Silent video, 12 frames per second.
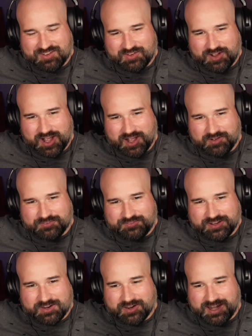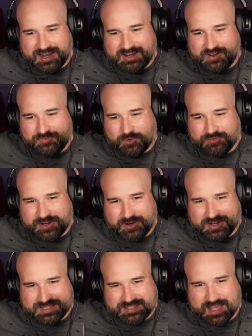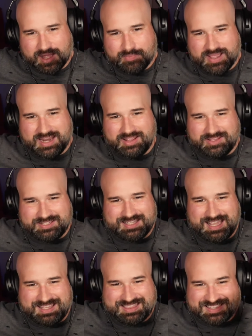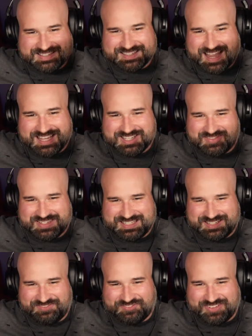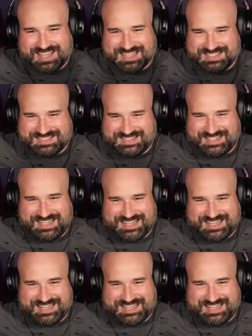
uh, finger, uh, forefinger, and his thumb, and it's like the size of his fist. Like